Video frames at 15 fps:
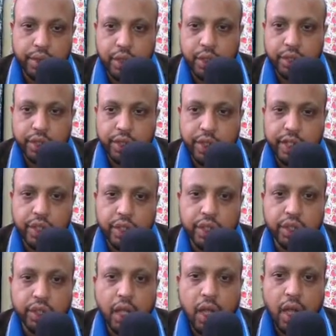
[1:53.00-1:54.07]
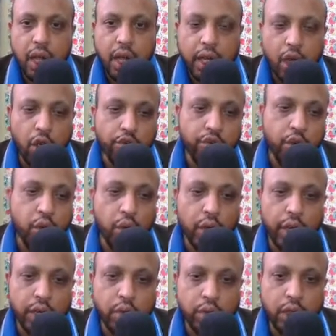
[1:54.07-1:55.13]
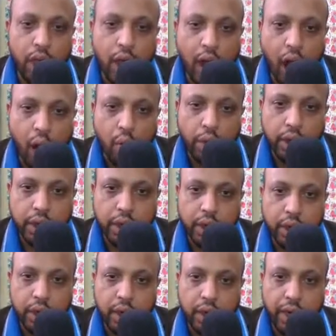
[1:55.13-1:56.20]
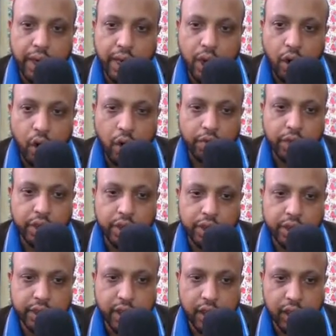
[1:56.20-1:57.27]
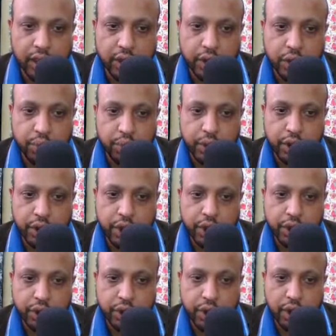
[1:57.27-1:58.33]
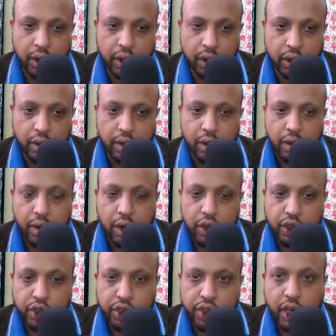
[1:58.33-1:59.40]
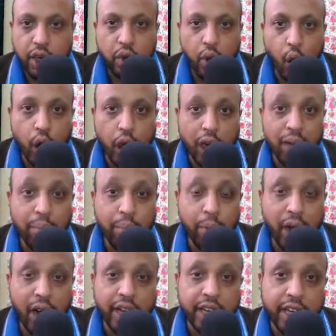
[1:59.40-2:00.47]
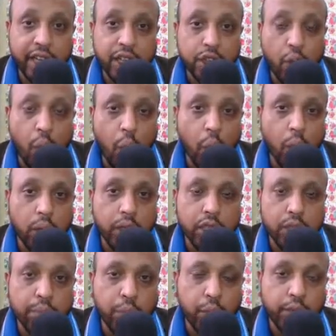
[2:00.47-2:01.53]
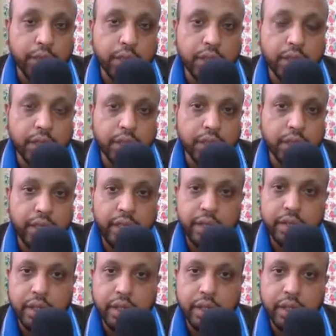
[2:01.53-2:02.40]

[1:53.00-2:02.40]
stages. Now if you look into the outer layer of these cells, which is still not implanted, is all these processes is